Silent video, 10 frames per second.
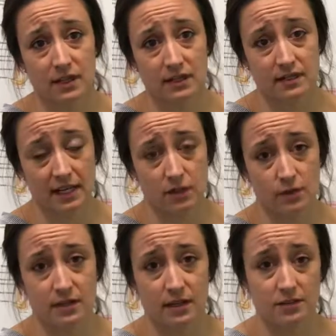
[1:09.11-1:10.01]

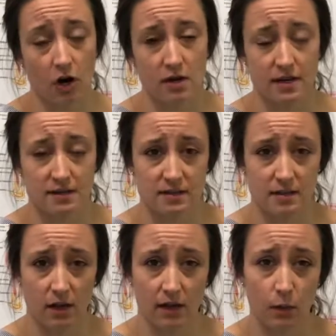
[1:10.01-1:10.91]
diagnoses aren't
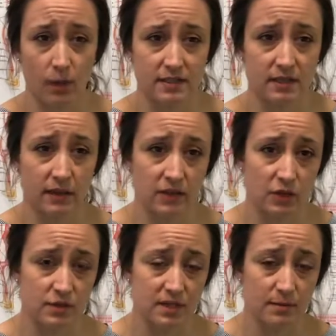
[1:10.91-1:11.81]
necessarily what's giving you
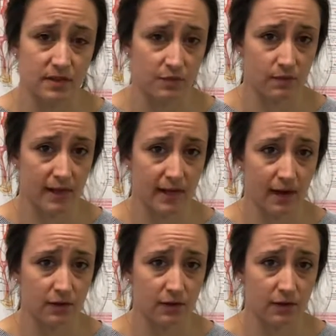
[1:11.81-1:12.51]
symptoms right now.